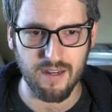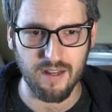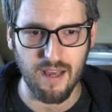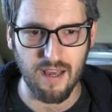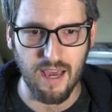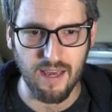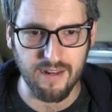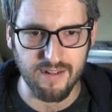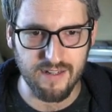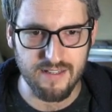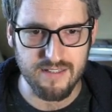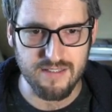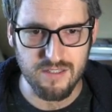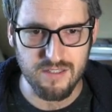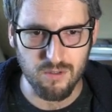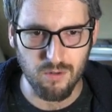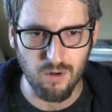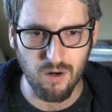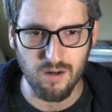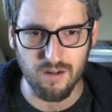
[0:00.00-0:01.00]
unless
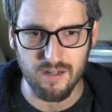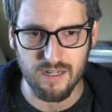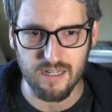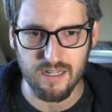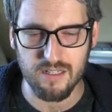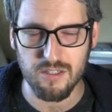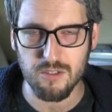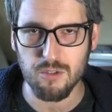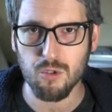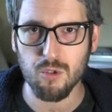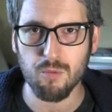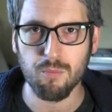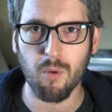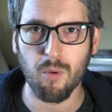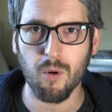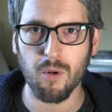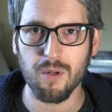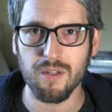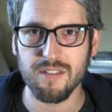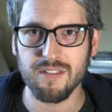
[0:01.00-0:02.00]
you are in
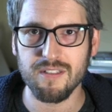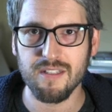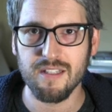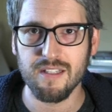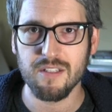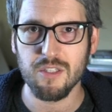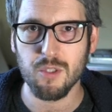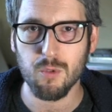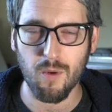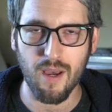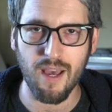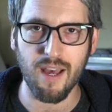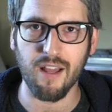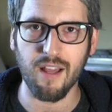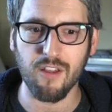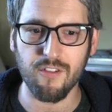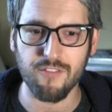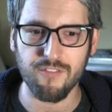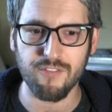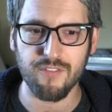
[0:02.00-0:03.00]

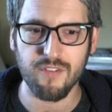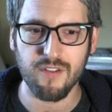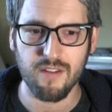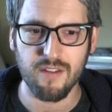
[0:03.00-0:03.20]
2.12,